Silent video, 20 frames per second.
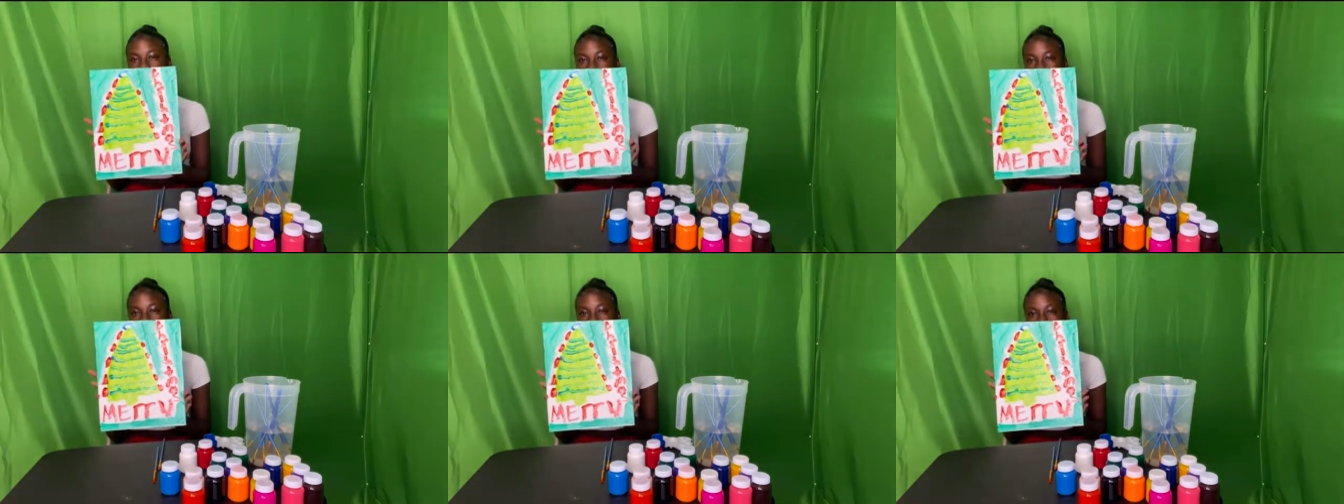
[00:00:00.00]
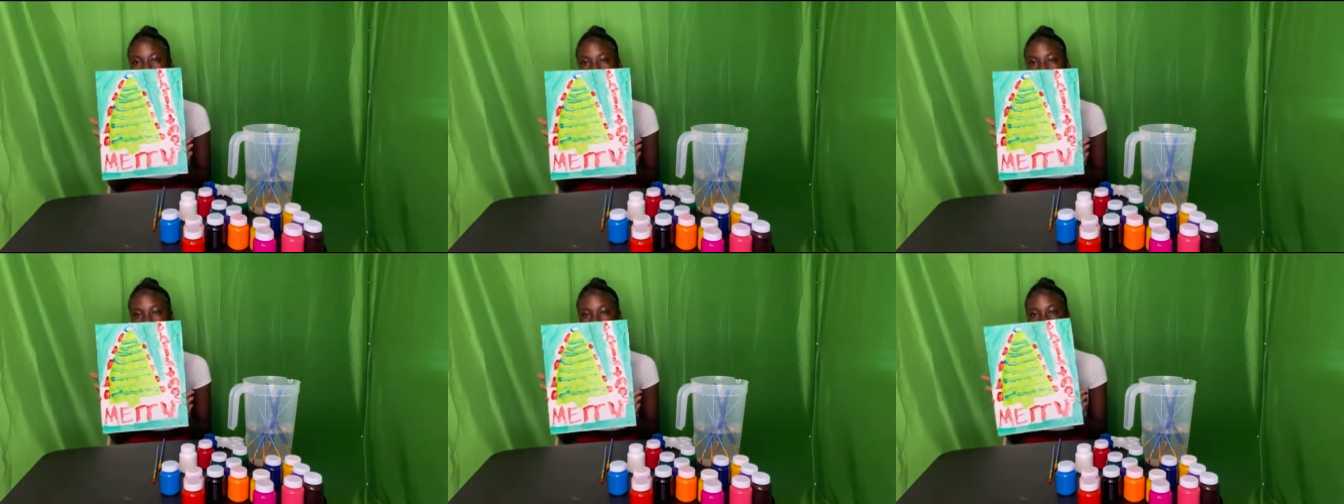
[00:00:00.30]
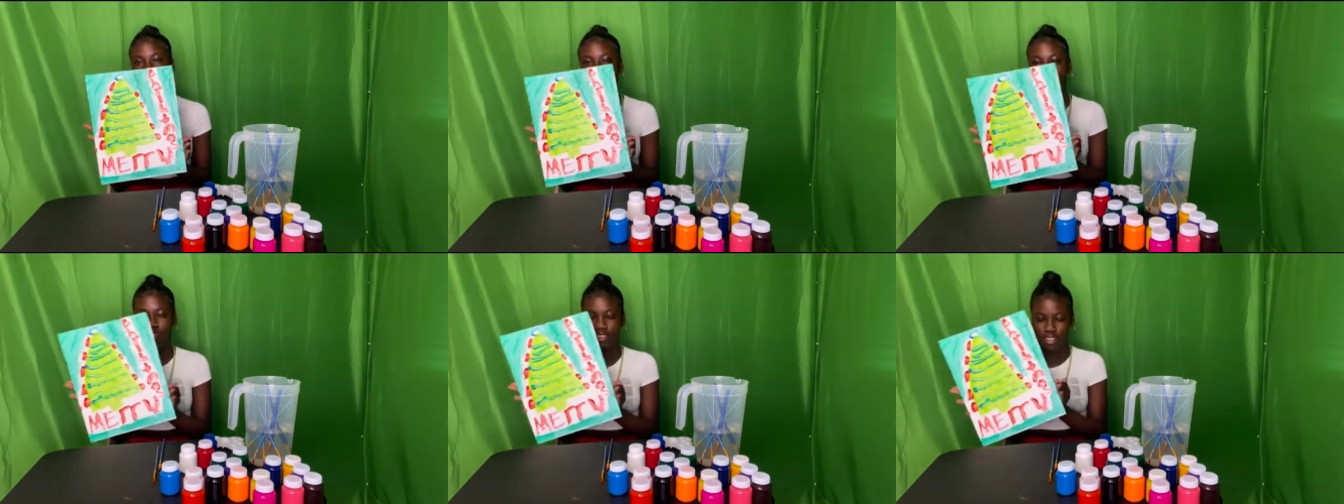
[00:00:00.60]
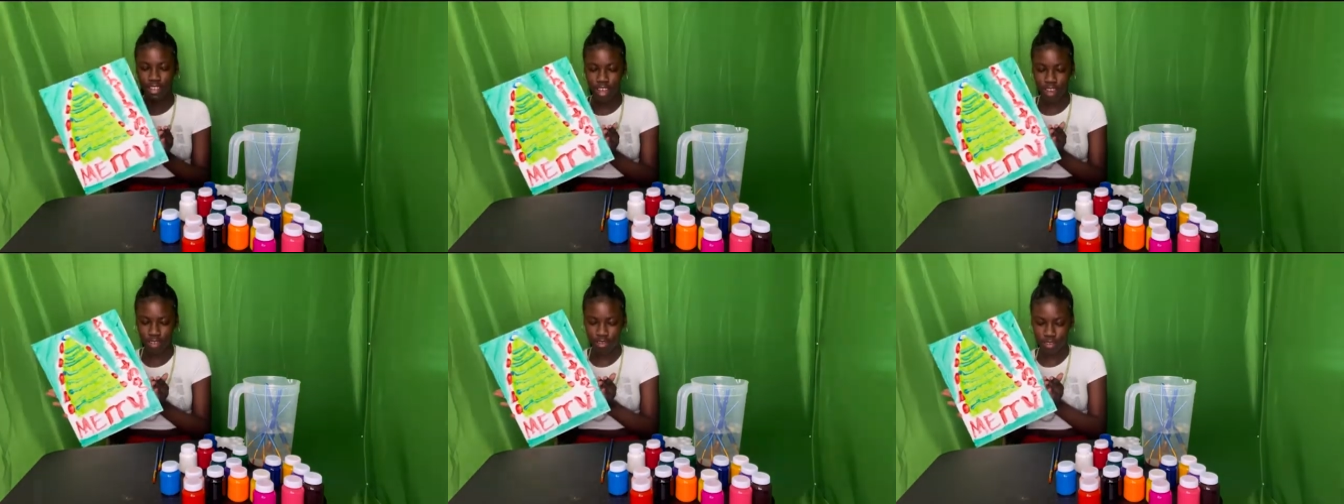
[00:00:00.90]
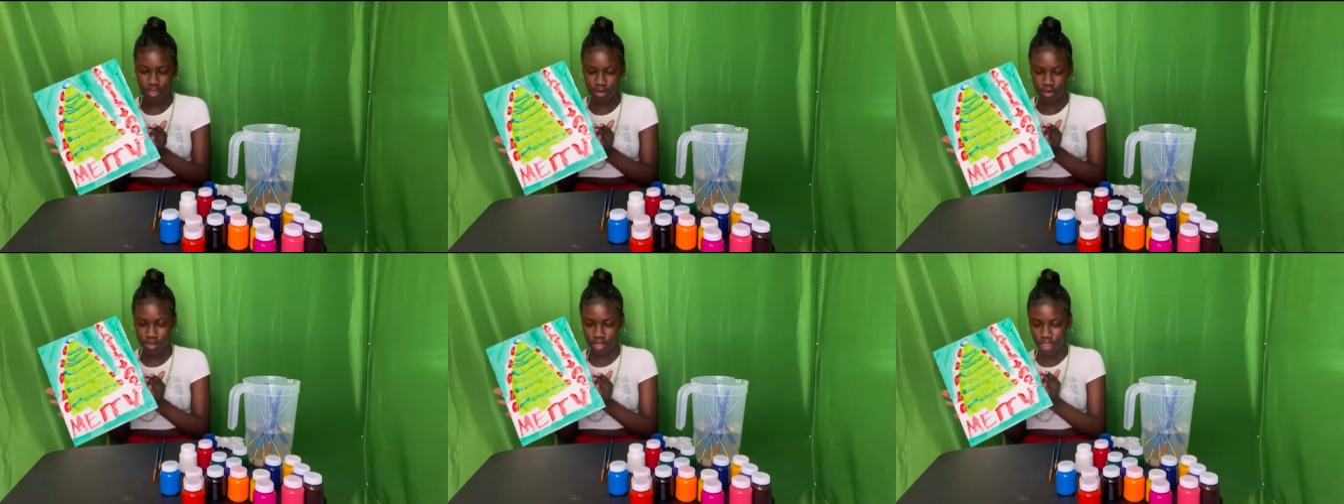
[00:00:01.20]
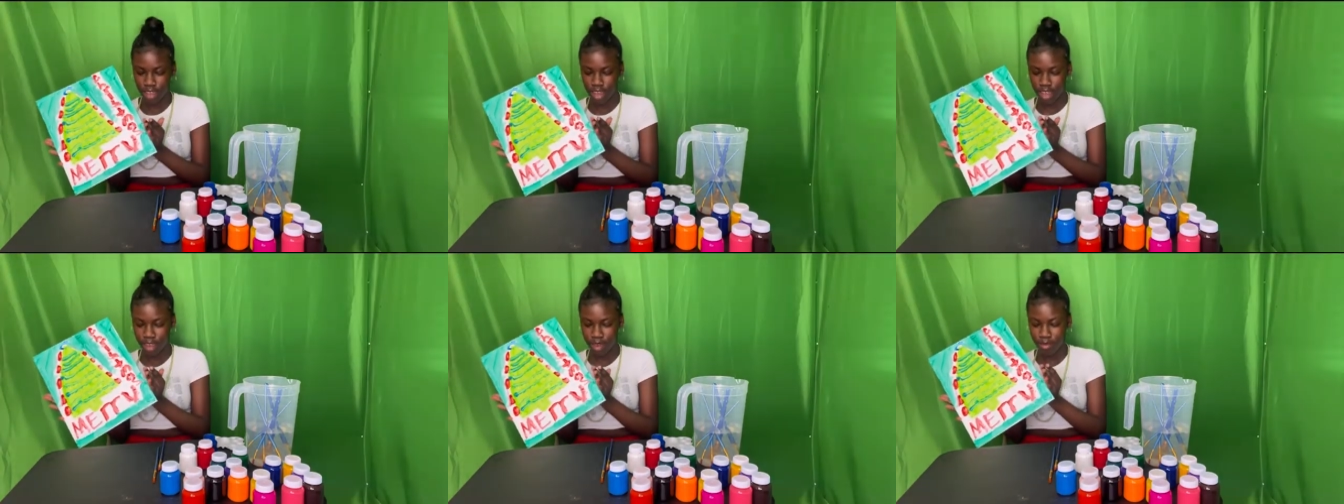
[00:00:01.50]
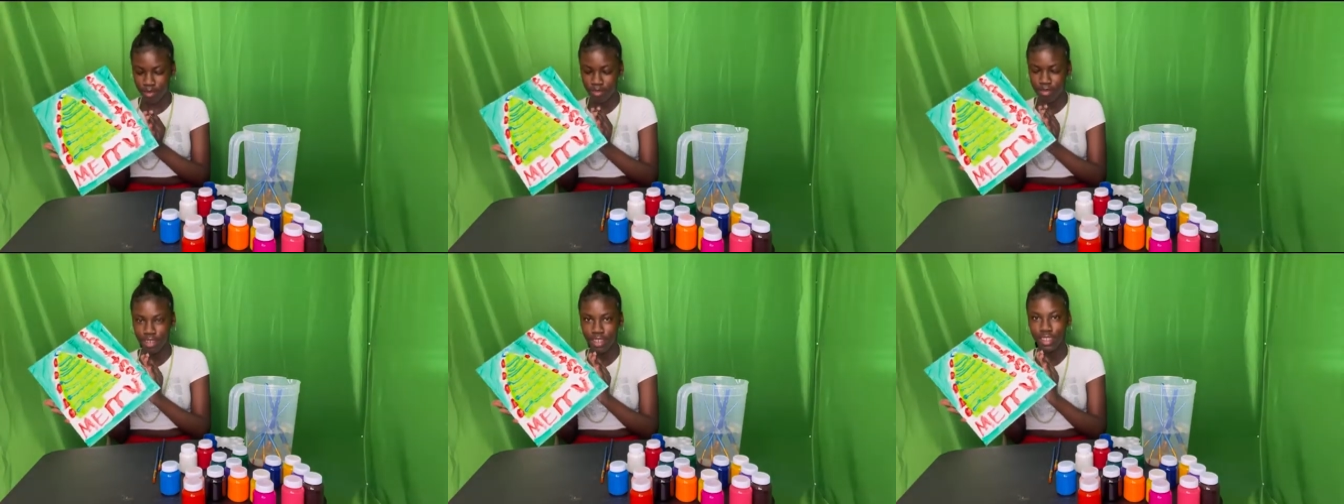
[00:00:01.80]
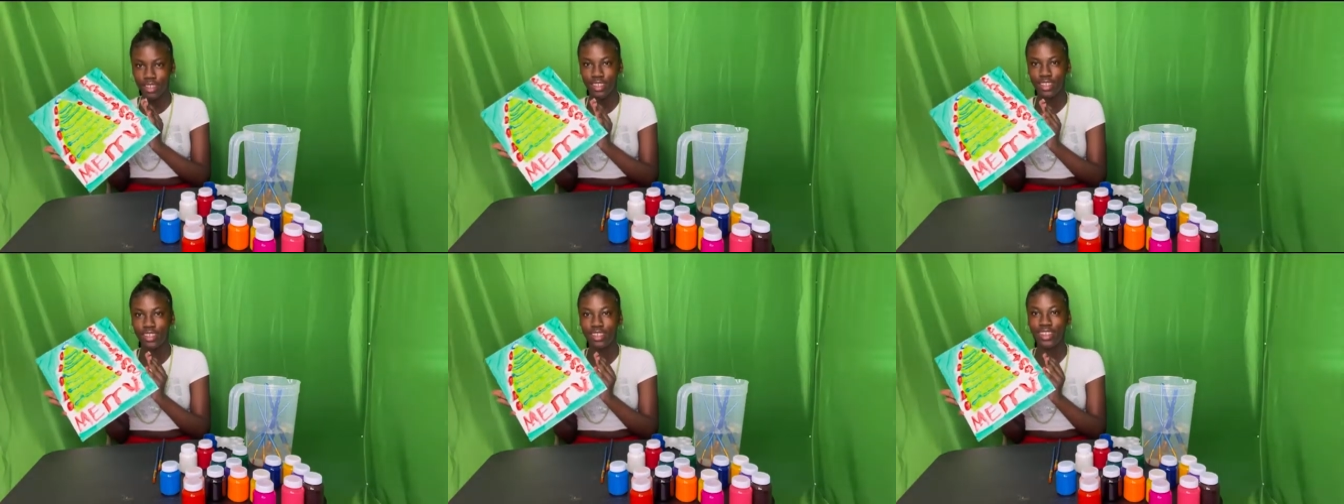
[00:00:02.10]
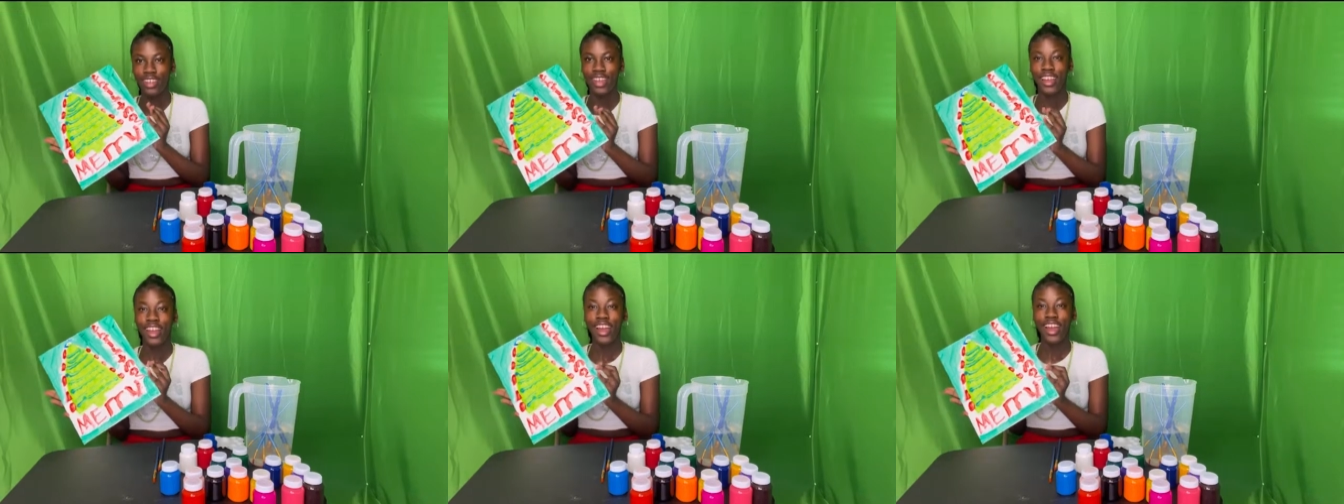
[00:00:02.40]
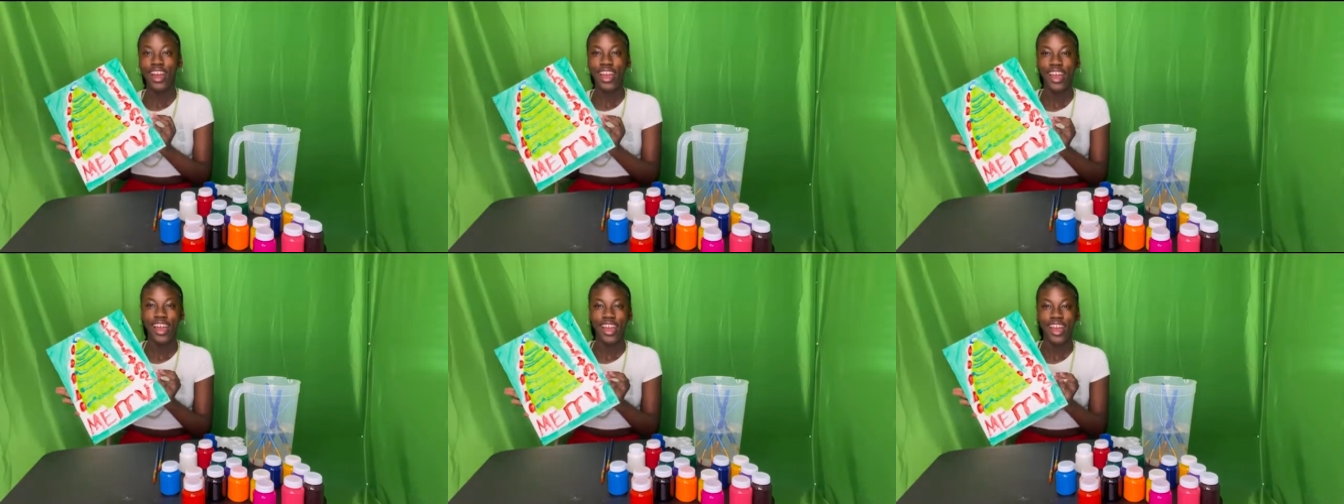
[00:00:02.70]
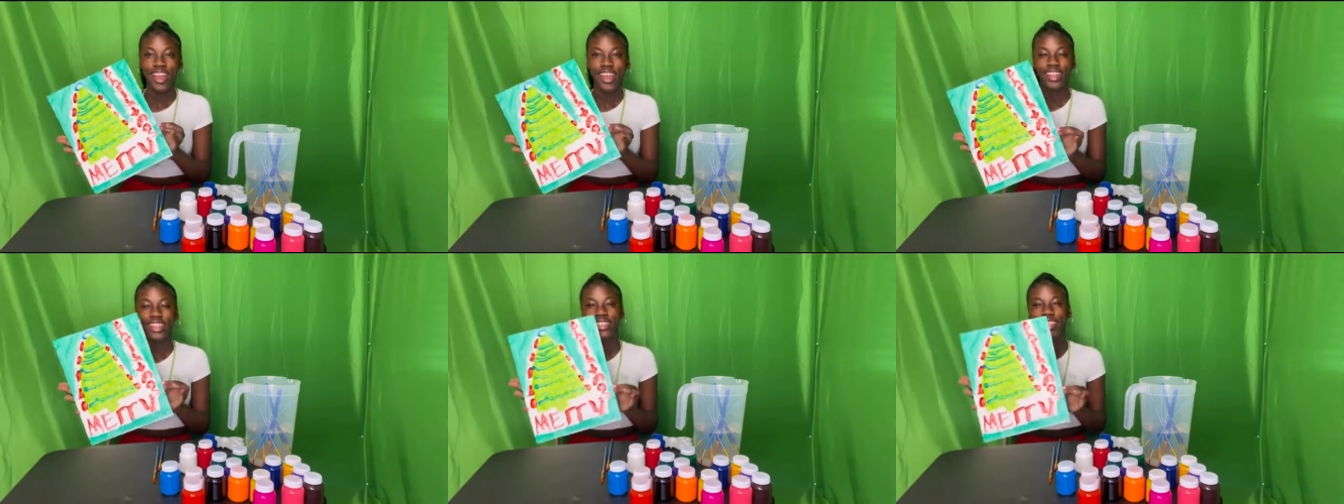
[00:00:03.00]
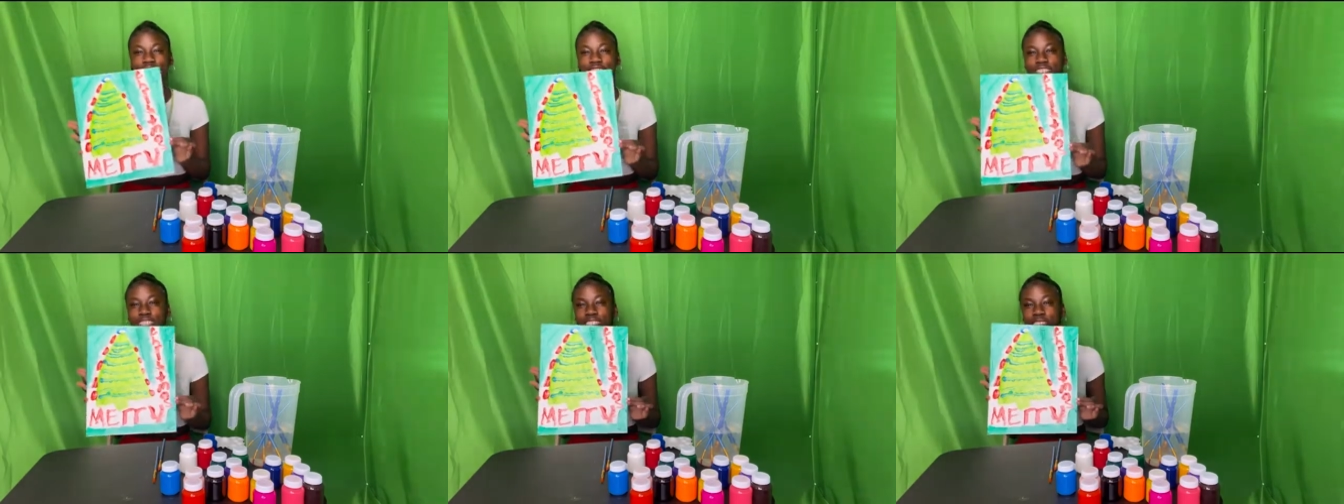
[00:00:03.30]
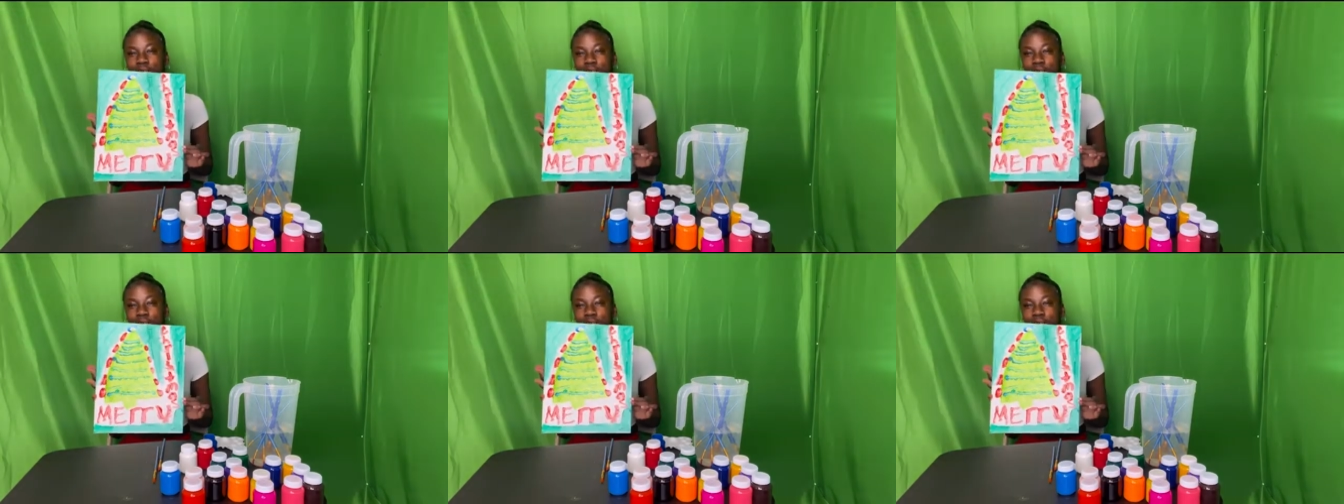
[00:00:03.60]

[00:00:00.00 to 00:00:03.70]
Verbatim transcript: I mean, no, it's not Christmas time. This is